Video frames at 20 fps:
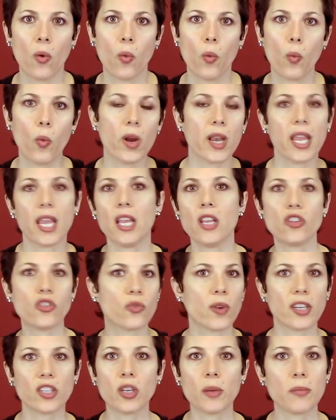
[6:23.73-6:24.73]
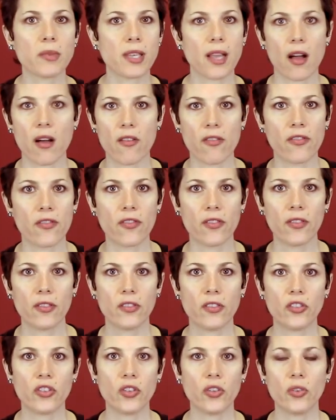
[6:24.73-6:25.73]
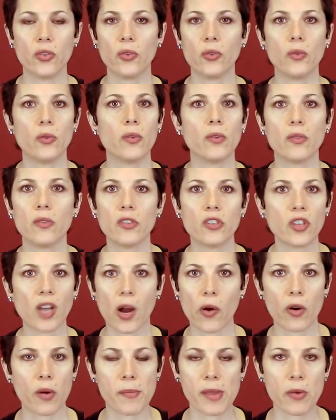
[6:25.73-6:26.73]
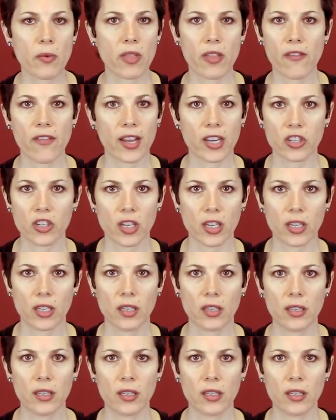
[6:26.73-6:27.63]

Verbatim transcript: would he stretch himself to shower me with affection?